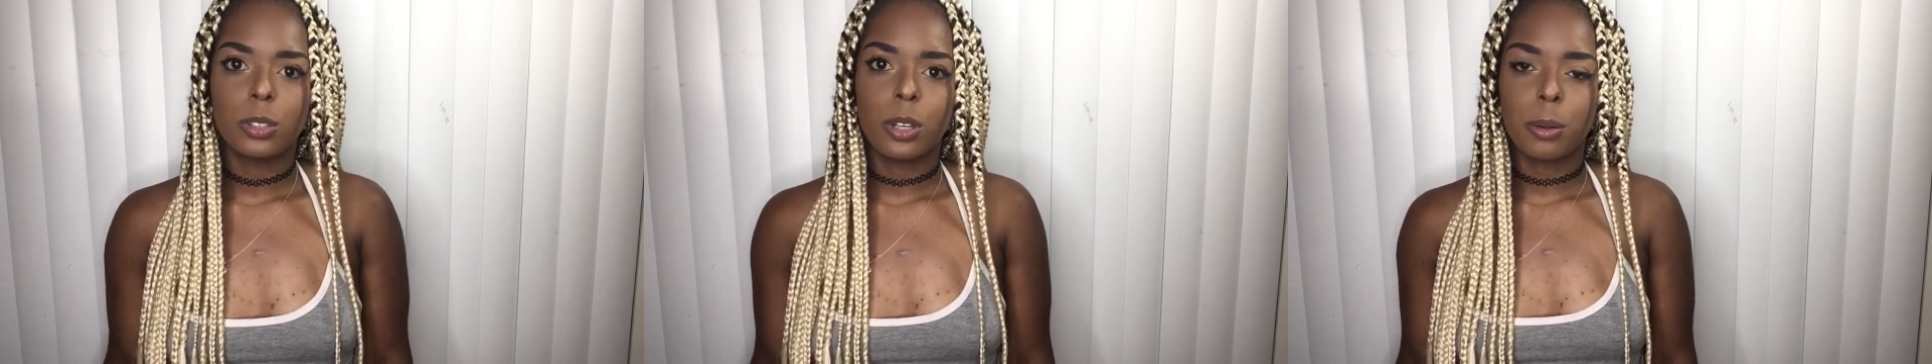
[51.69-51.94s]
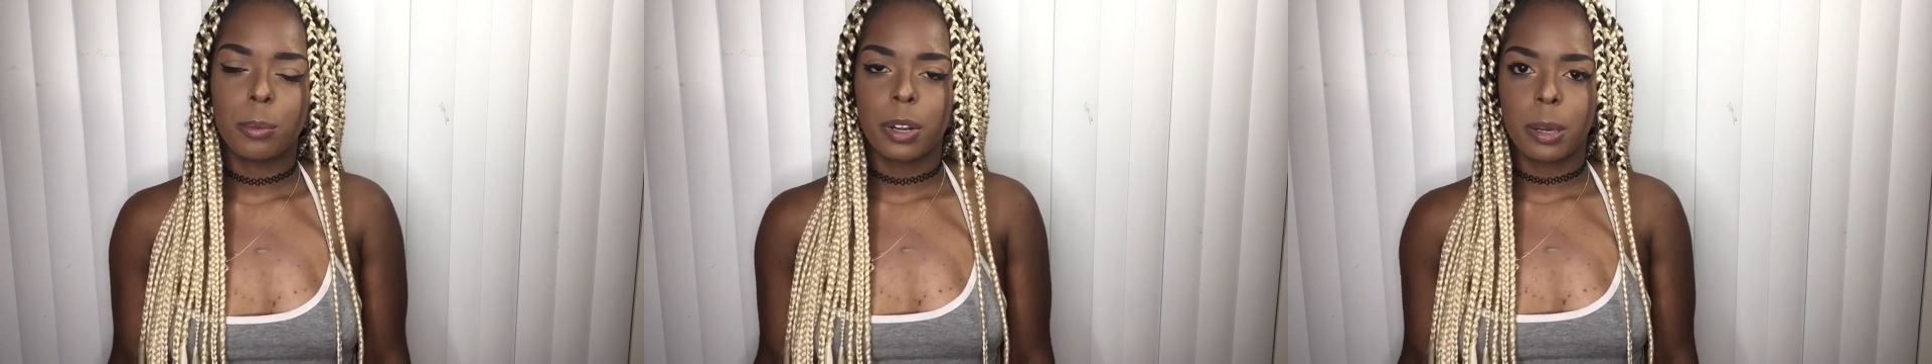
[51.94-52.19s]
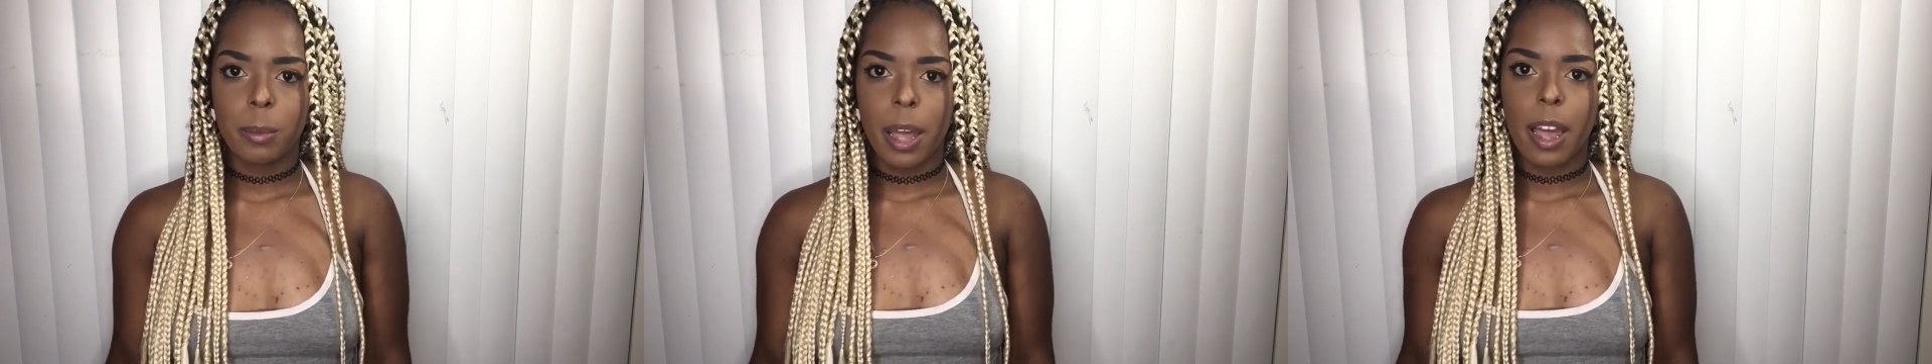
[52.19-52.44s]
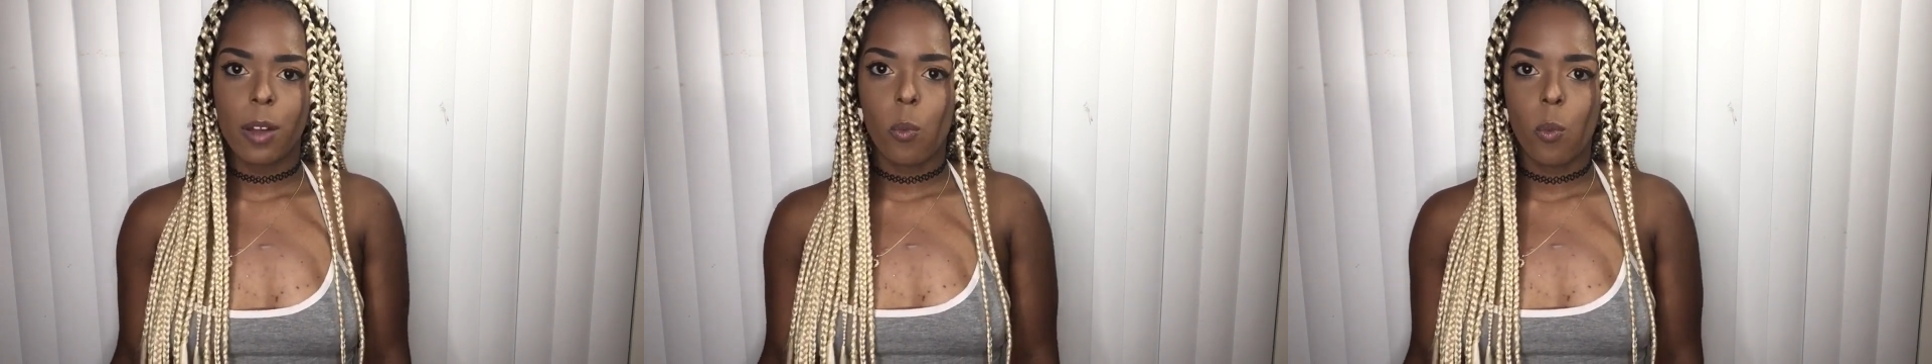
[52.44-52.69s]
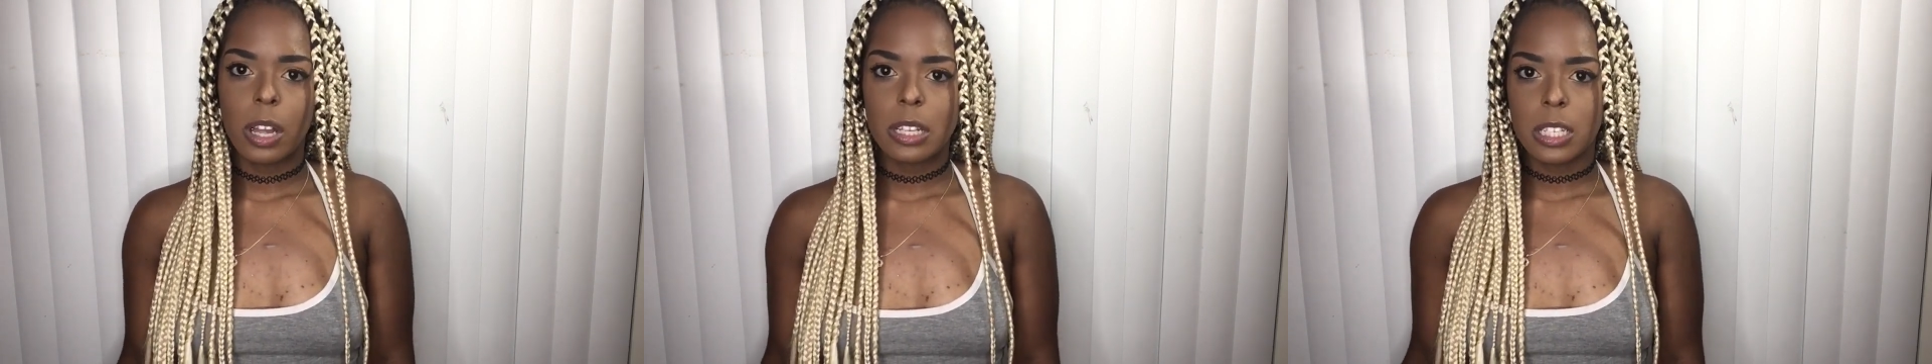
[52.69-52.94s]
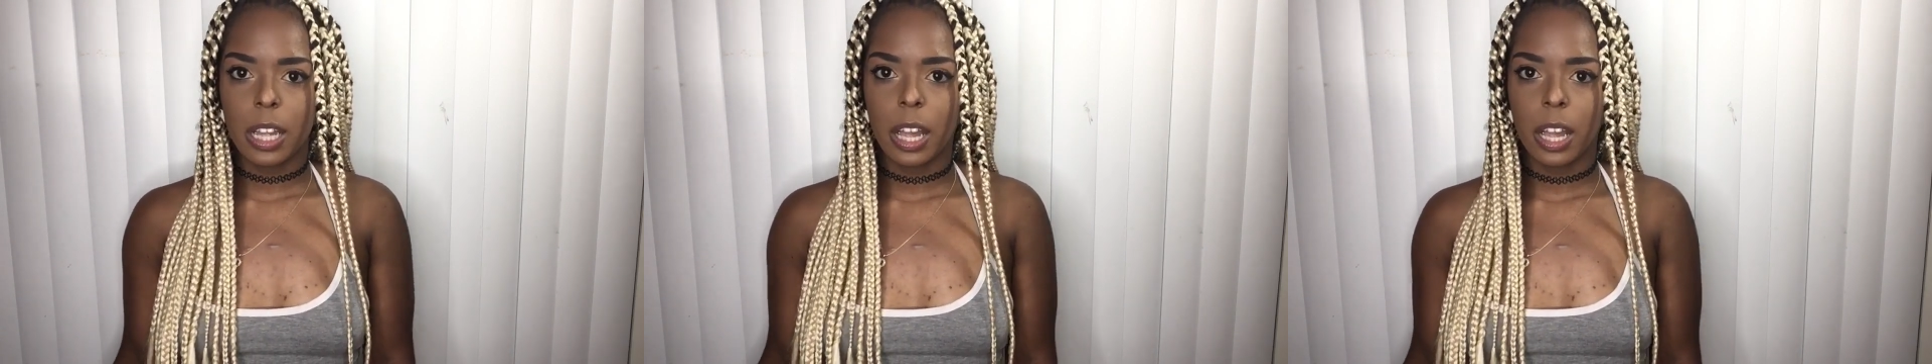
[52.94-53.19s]
don't bring back
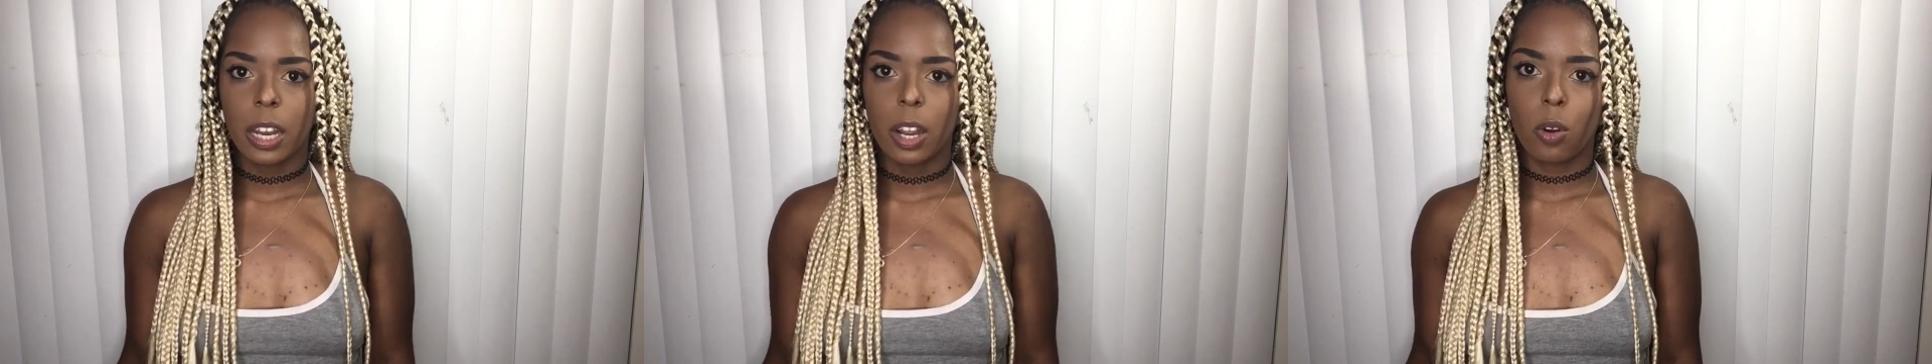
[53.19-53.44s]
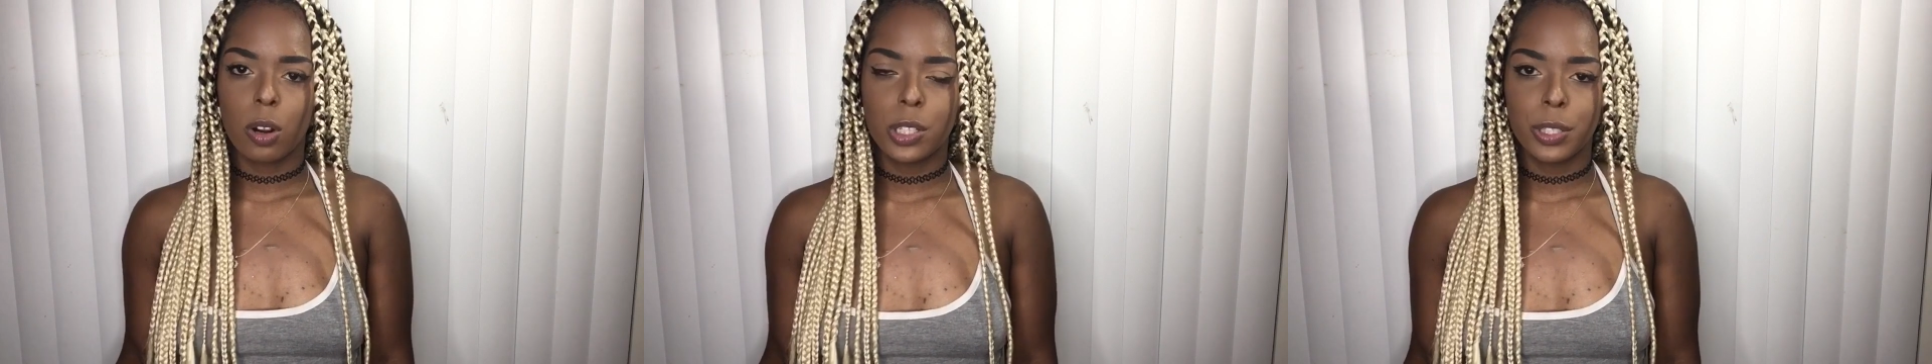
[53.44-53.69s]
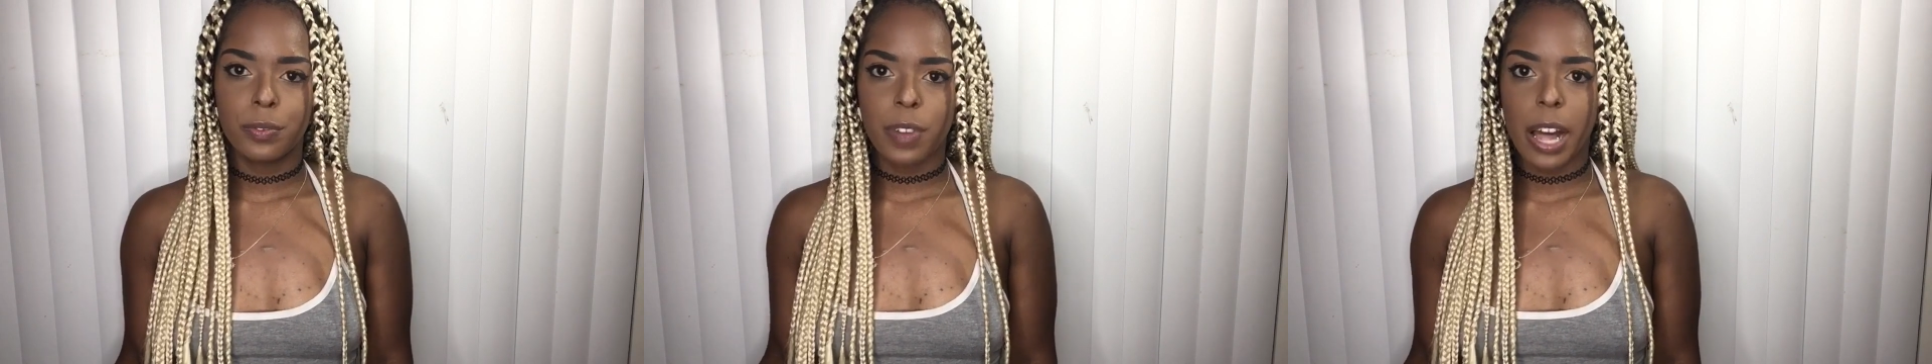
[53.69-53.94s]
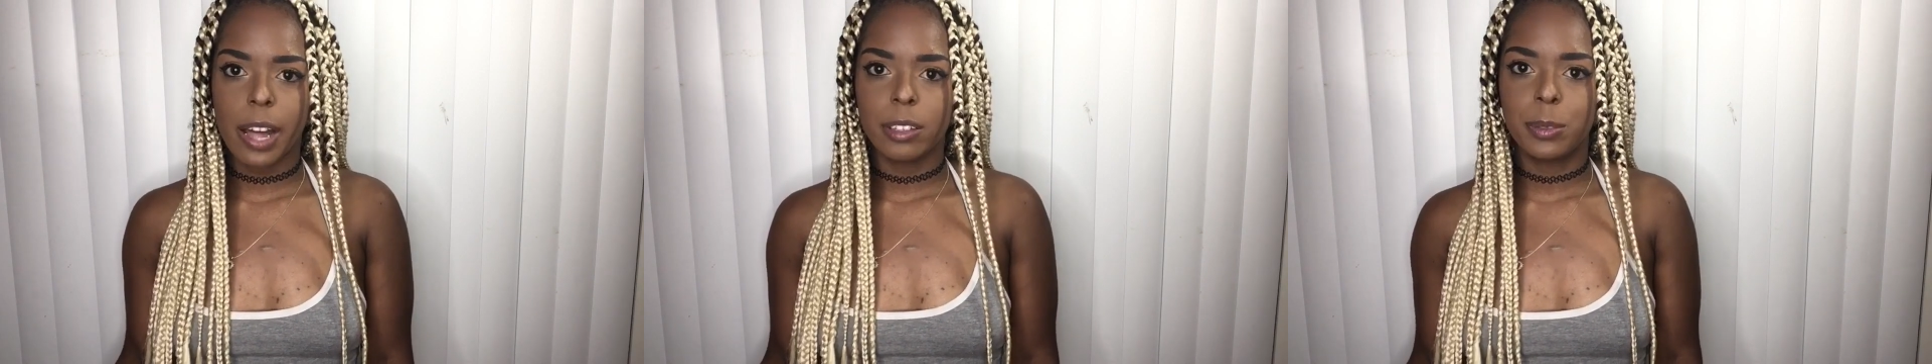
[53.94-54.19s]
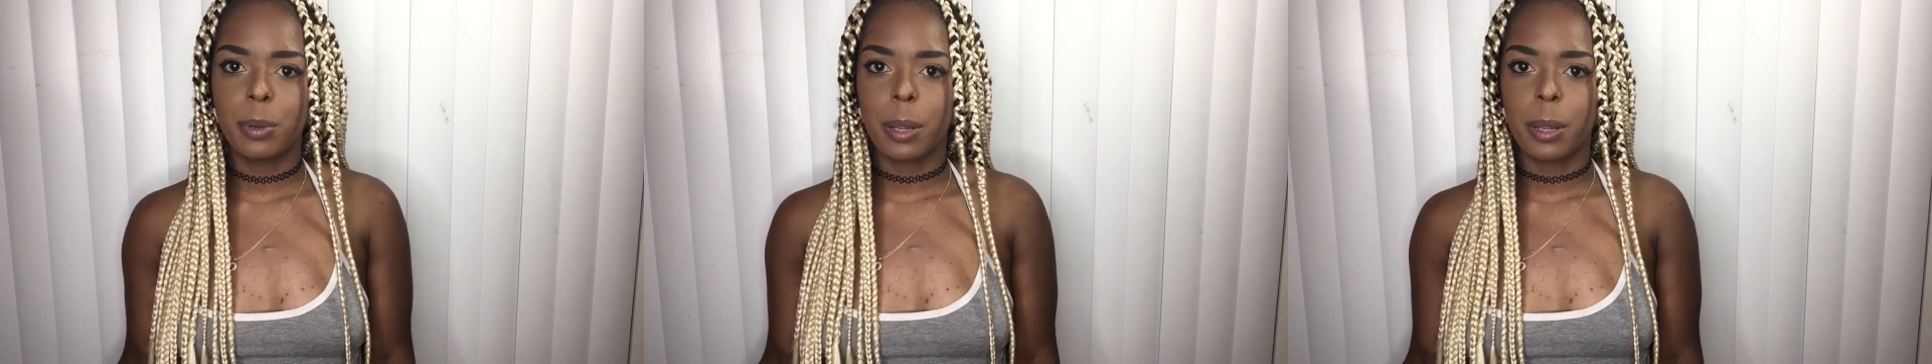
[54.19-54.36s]
1 10 or 2 5s.